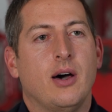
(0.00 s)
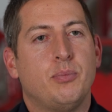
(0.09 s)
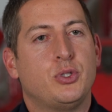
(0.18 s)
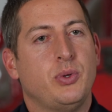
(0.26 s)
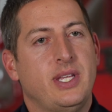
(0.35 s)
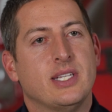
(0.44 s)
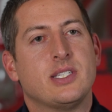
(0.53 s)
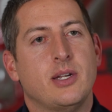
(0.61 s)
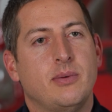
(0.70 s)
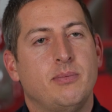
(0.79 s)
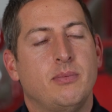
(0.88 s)
between
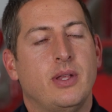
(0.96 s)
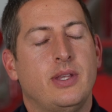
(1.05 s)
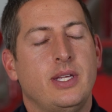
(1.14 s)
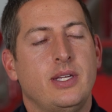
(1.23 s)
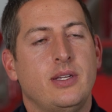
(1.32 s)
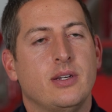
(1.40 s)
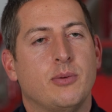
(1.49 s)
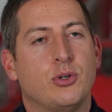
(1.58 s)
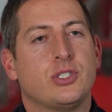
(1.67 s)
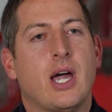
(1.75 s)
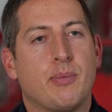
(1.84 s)
the
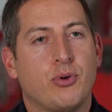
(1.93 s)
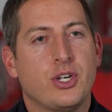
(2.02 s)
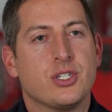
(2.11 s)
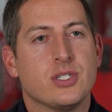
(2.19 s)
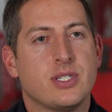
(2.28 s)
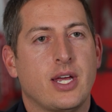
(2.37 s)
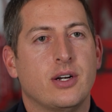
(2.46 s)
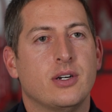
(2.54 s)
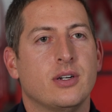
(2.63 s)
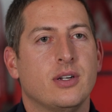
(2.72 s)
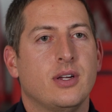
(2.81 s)
Emergency Operations
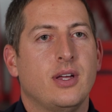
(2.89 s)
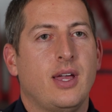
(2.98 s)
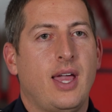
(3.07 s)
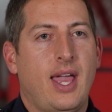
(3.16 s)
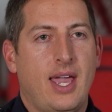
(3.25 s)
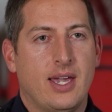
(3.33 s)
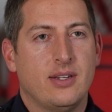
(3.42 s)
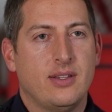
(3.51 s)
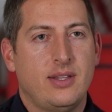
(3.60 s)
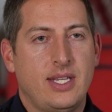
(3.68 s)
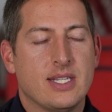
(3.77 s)
Center
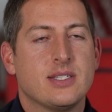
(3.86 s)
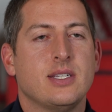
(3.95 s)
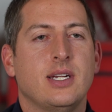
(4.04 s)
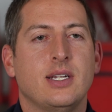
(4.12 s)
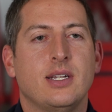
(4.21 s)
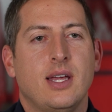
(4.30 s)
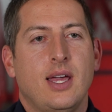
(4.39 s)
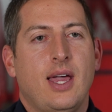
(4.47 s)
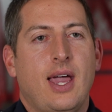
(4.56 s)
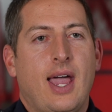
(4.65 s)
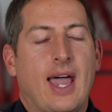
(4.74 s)
and the incident
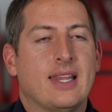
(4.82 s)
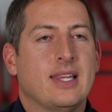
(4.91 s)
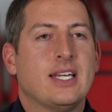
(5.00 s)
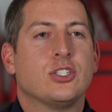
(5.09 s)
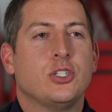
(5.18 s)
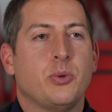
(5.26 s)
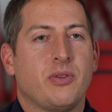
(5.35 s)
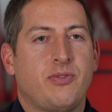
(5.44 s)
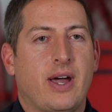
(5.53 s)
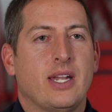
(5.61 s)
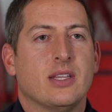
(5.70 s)
had less to do with
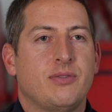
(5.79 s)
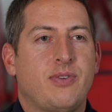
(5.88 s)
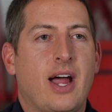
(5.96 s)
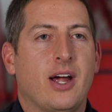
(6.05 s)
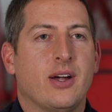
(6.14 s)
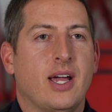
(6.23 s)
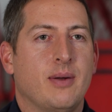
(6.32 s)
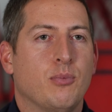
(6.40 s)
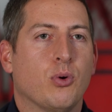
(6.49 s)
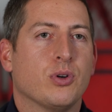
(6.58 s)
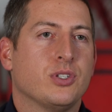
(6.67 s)
fighting the fire and
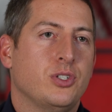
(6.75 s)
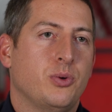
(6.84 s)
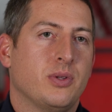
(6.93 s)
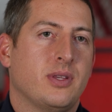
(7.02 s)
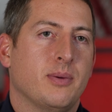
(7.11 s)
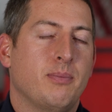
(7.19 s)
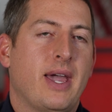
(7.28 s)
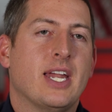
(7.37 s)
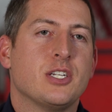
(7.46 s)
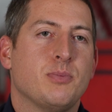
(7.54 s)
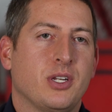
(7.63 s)
more to do with the
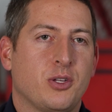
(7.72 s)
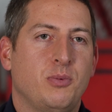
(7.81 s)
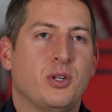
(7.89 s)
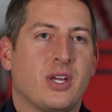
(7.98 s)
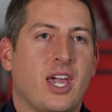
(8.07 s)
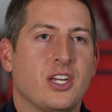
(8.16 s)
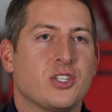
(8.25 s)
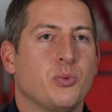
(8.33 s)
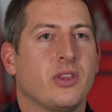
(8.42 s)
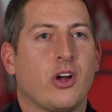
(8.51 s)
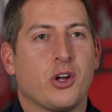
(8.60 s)
management and communication
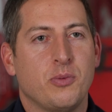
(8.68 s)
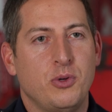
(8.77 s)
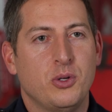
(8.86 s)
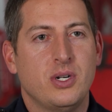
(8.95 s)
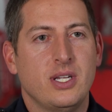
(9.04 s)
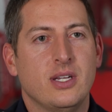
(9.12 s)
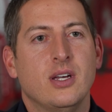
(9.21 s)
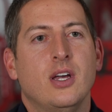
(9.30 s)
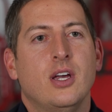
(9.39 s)
with our community.